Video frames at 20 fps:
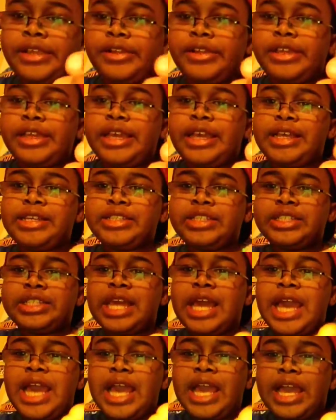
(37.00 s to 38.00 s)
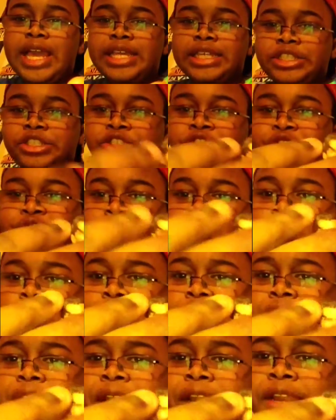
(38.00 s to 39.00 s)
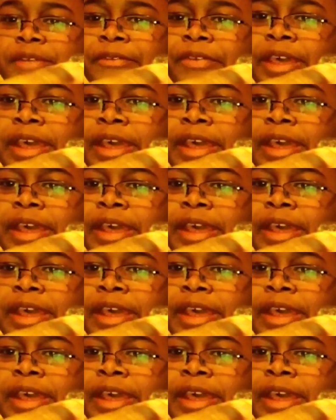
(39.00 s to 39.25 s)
he has this strand of